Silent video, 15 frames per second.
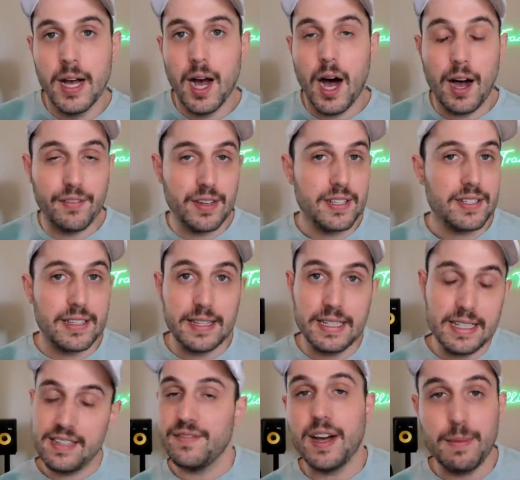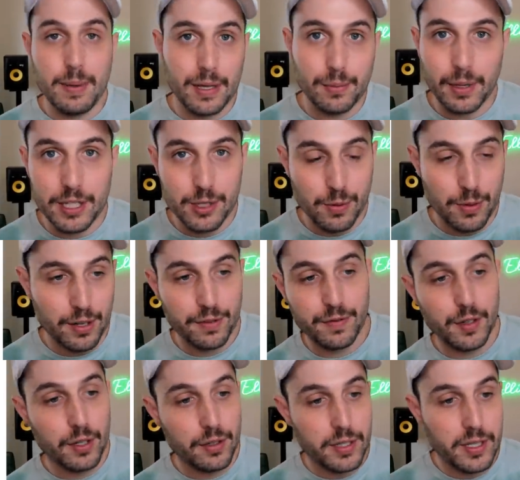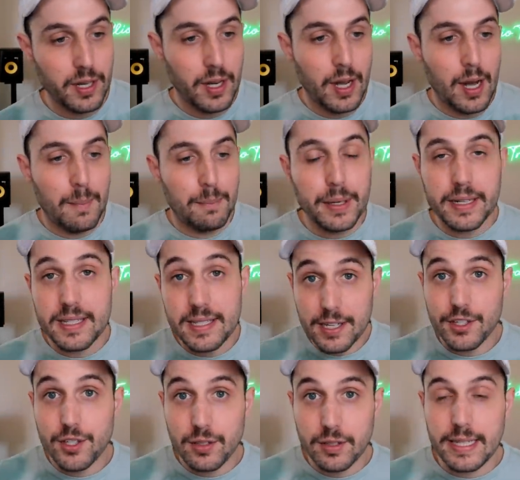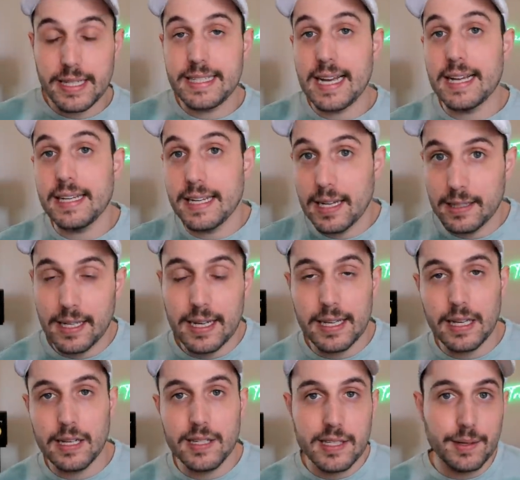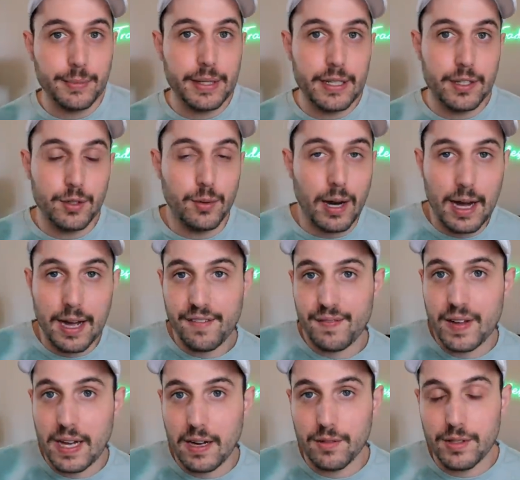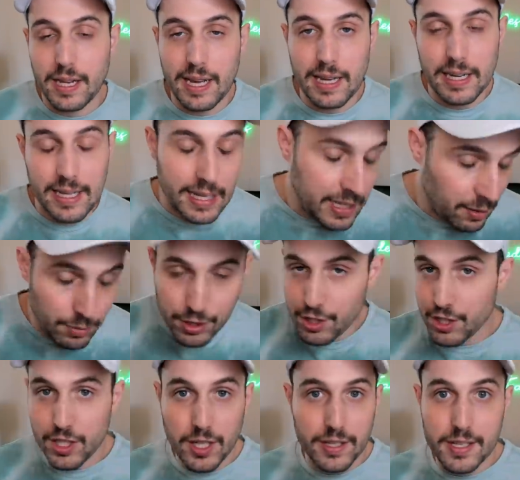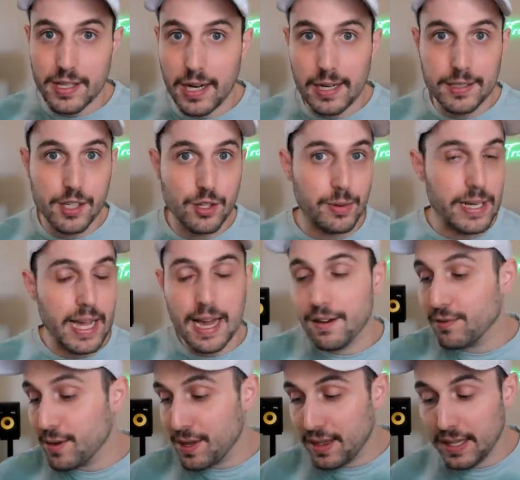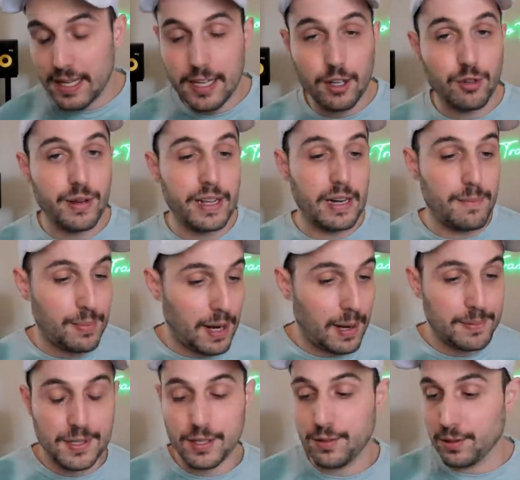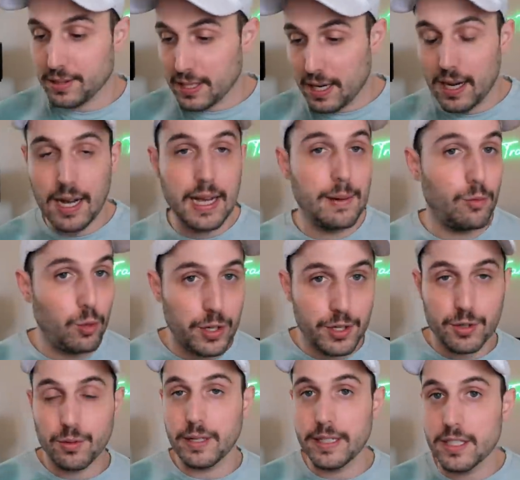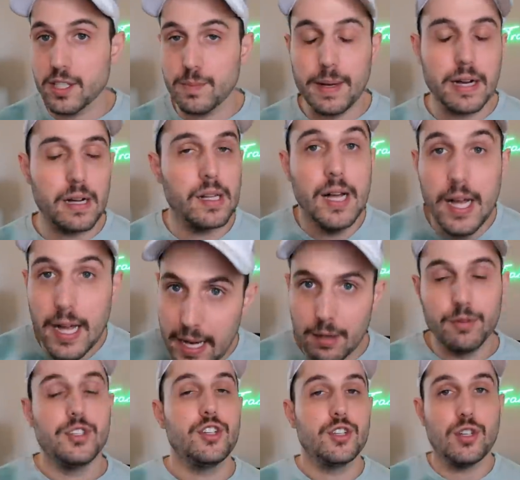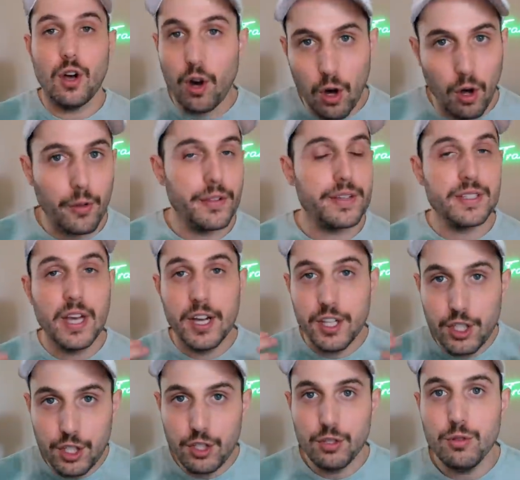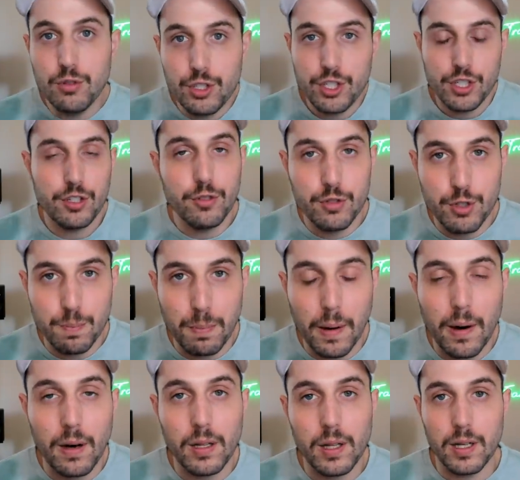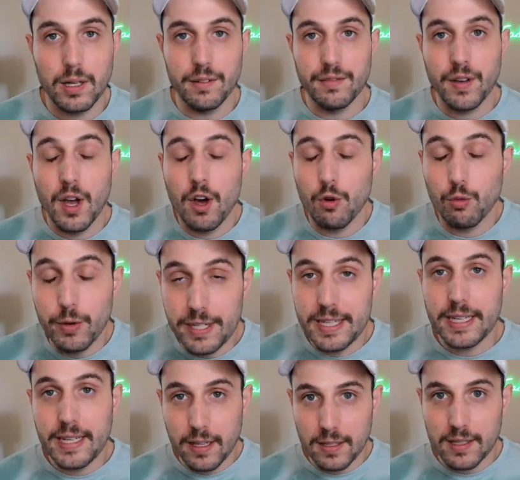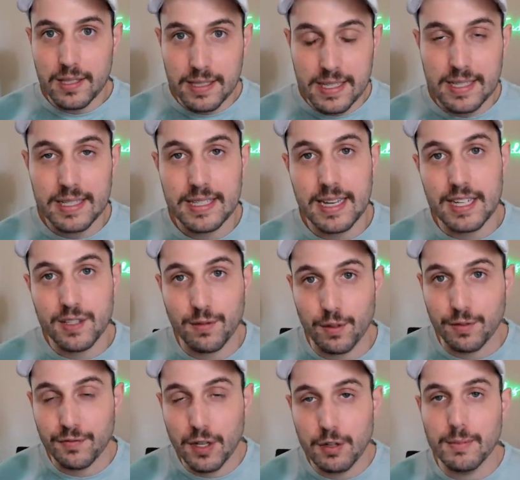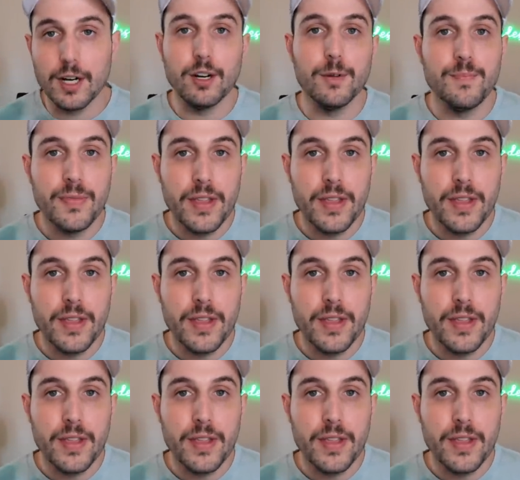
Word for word: Obviously, the DeFi big brains were there first, but essentially, Daniele is somebody who I found and he was just on this hot streak. Everything he created, Popsicle, Time, Wonderland, Spell, it was just all this huge, huge ball of ridiculously successful FOMO.